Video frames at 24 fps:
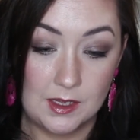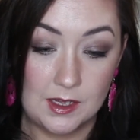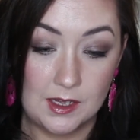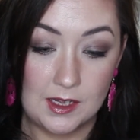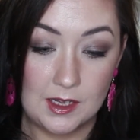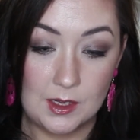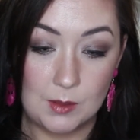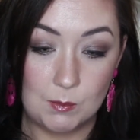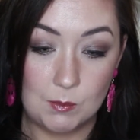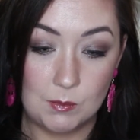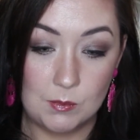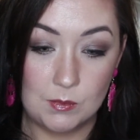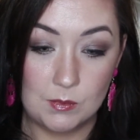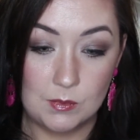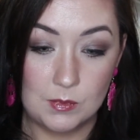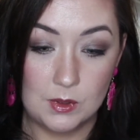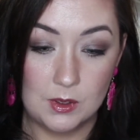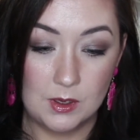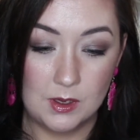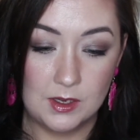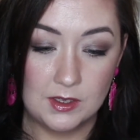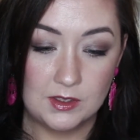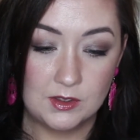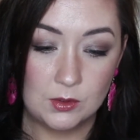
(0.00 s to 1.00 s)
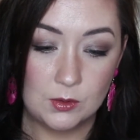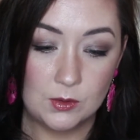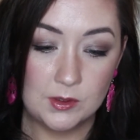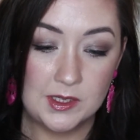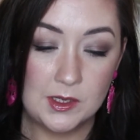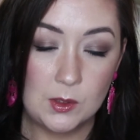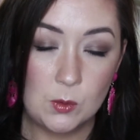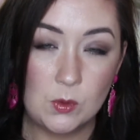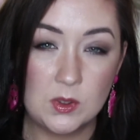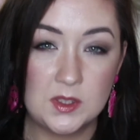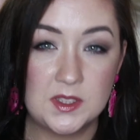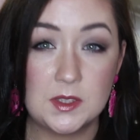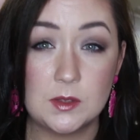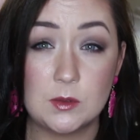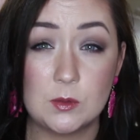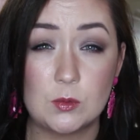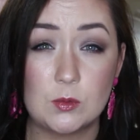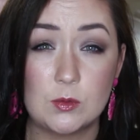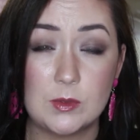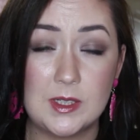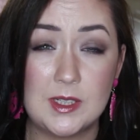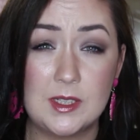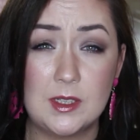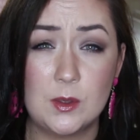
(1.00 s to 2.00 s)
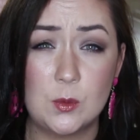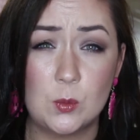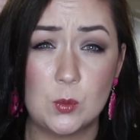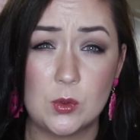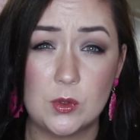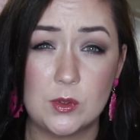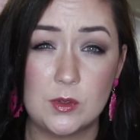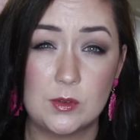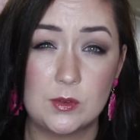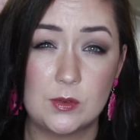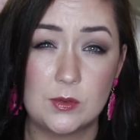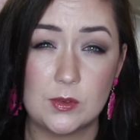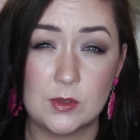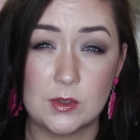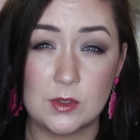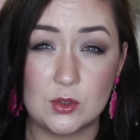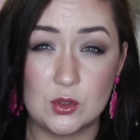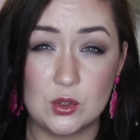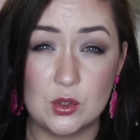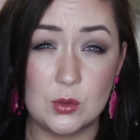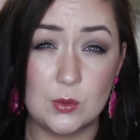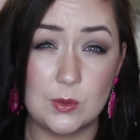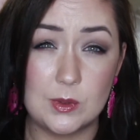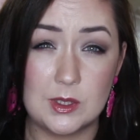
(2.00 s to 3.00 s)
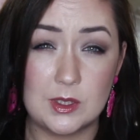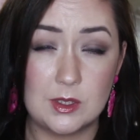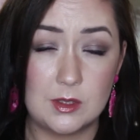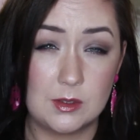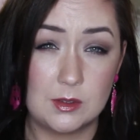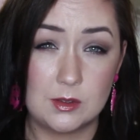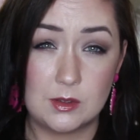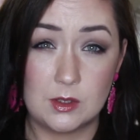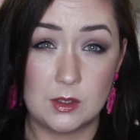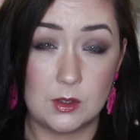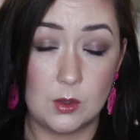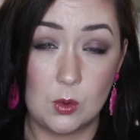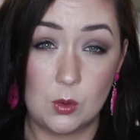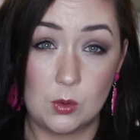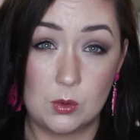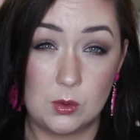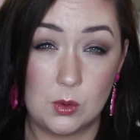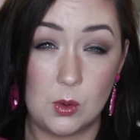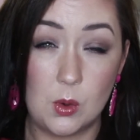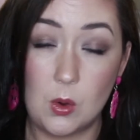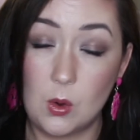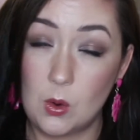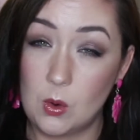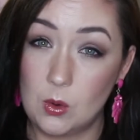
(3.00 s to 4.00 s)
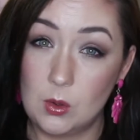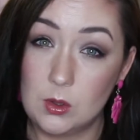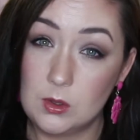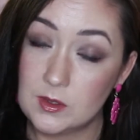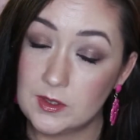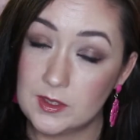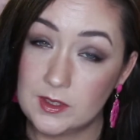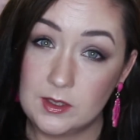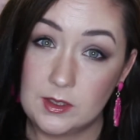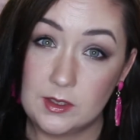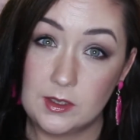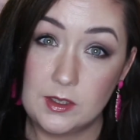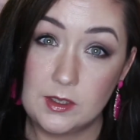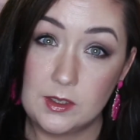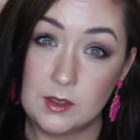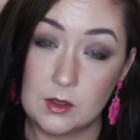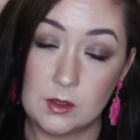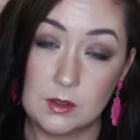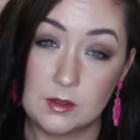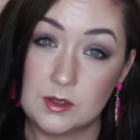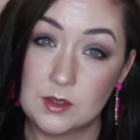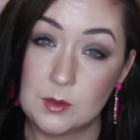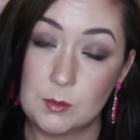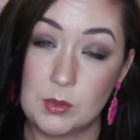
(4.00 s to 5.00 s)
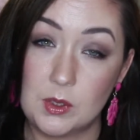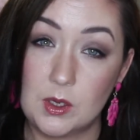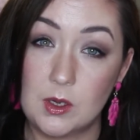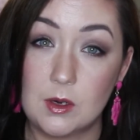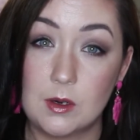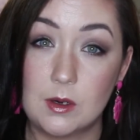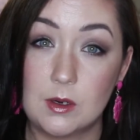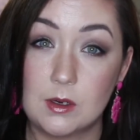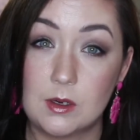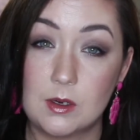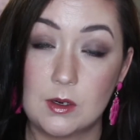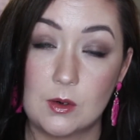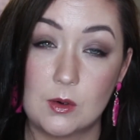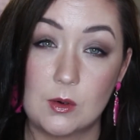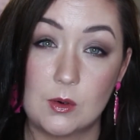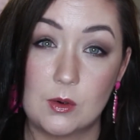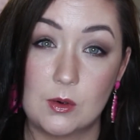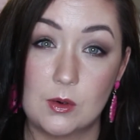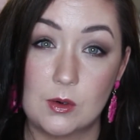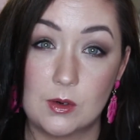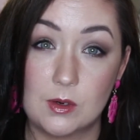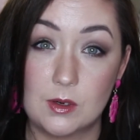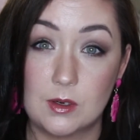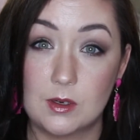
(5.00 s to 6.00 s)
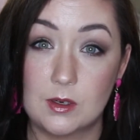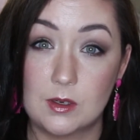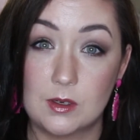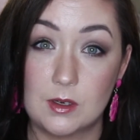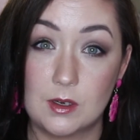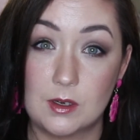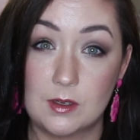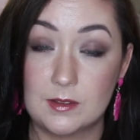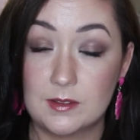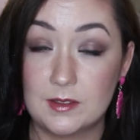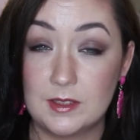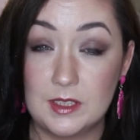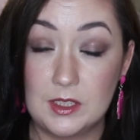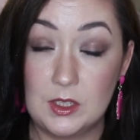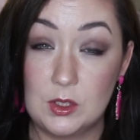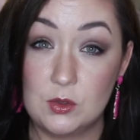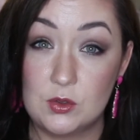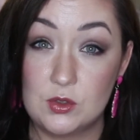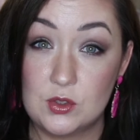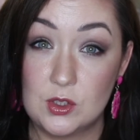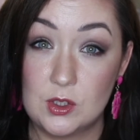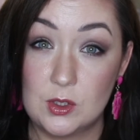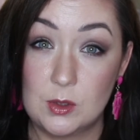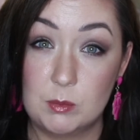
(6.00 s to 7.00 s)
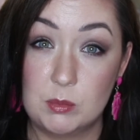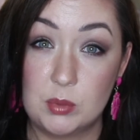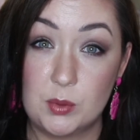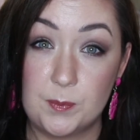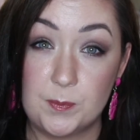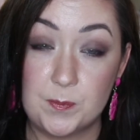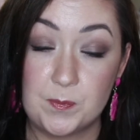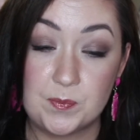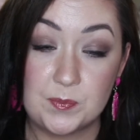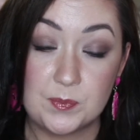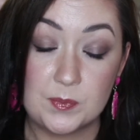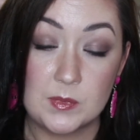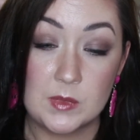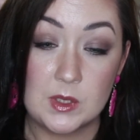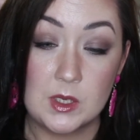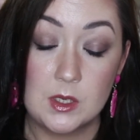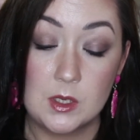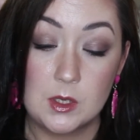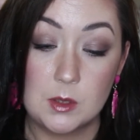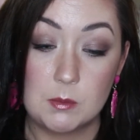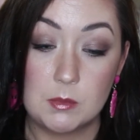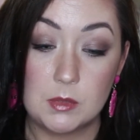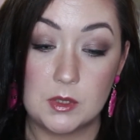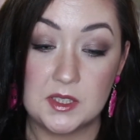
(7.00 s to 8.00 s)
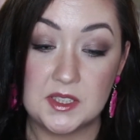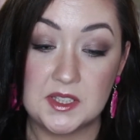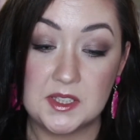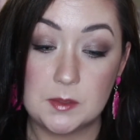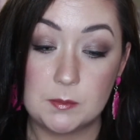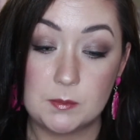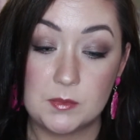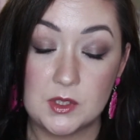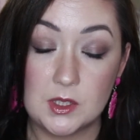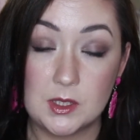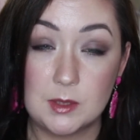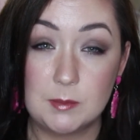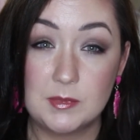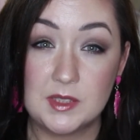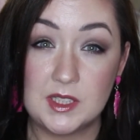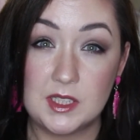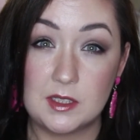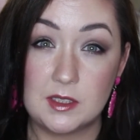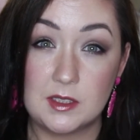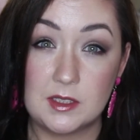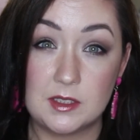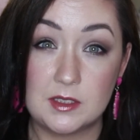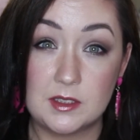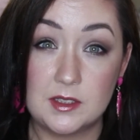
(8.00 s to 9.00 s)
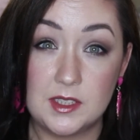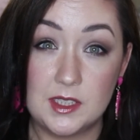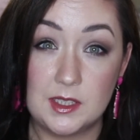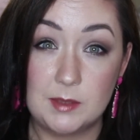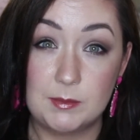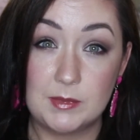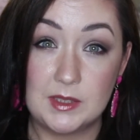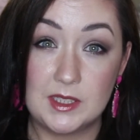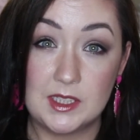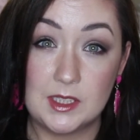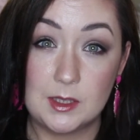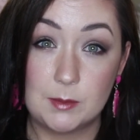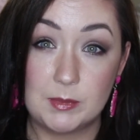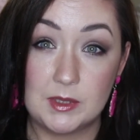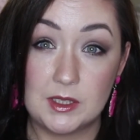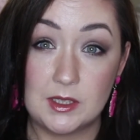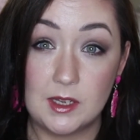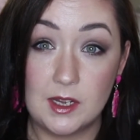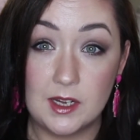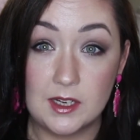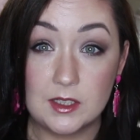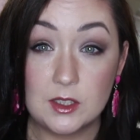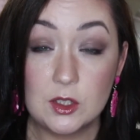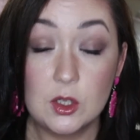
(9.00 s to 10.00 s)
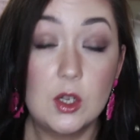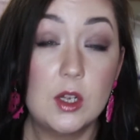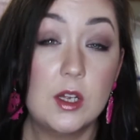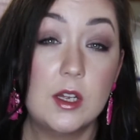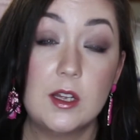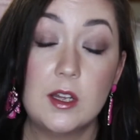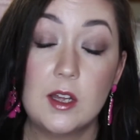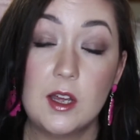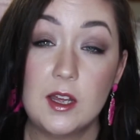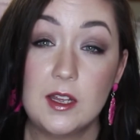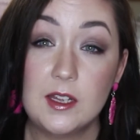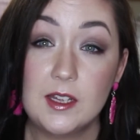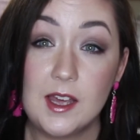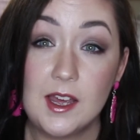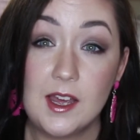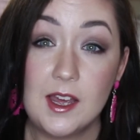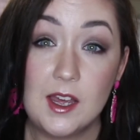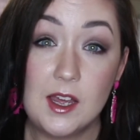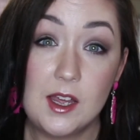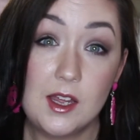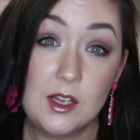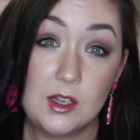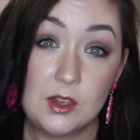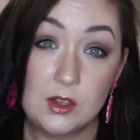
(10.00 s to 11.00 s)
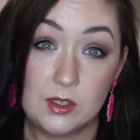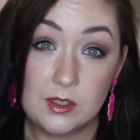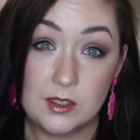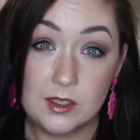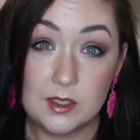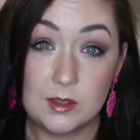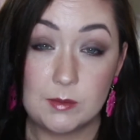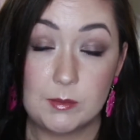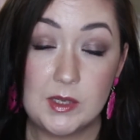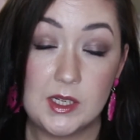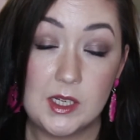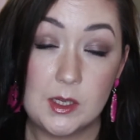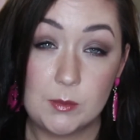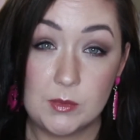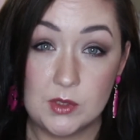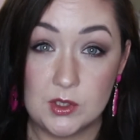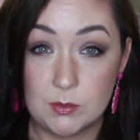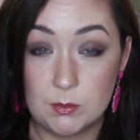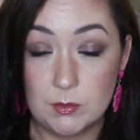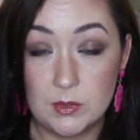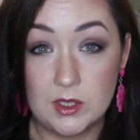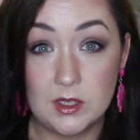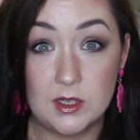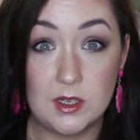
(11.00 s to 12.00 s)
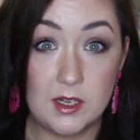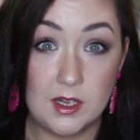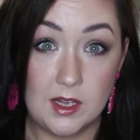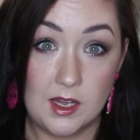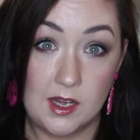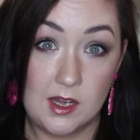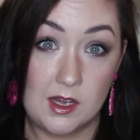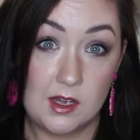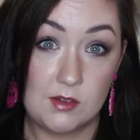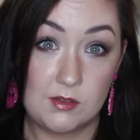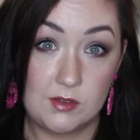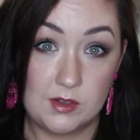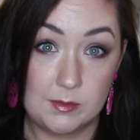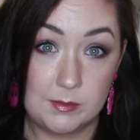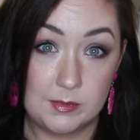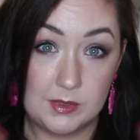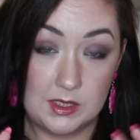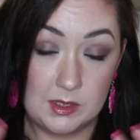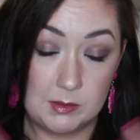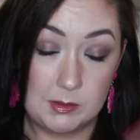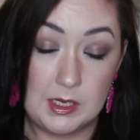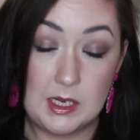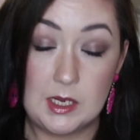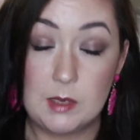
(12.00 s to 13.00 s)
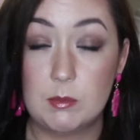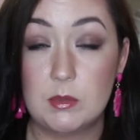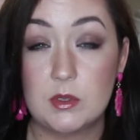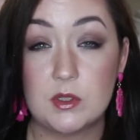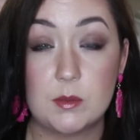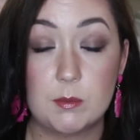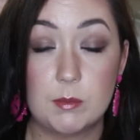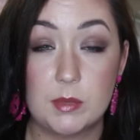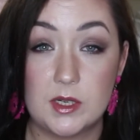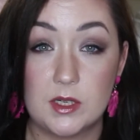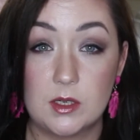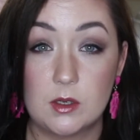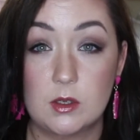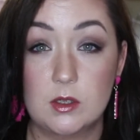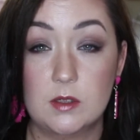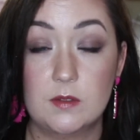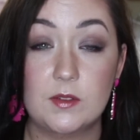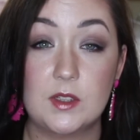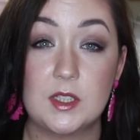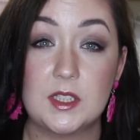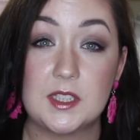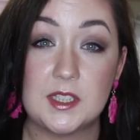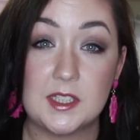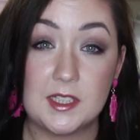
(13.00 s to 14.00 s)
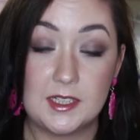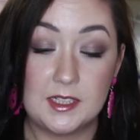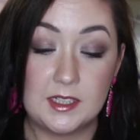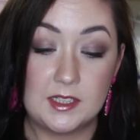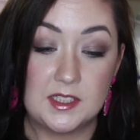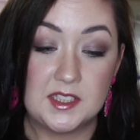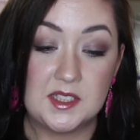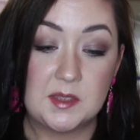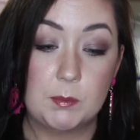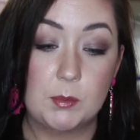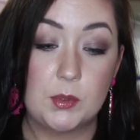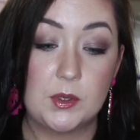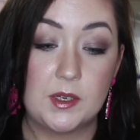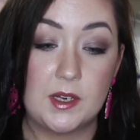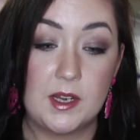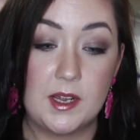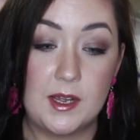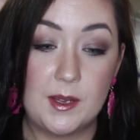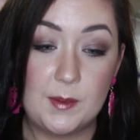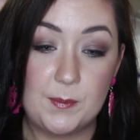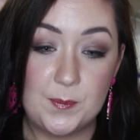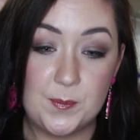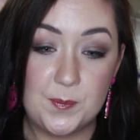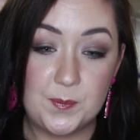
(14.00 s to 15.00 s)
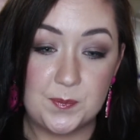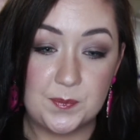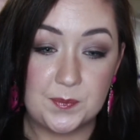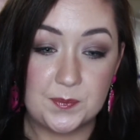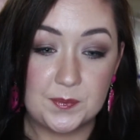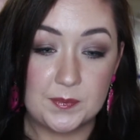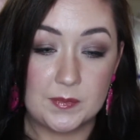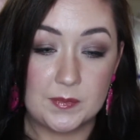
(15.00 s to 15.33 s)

I thought I wasn't really one for doing the whole haul thing on the blog or on the YouTube, because sometimes it can seem a little bit like, hey, yay, look at me, how much money I have, I'm able to buy all of these things. But now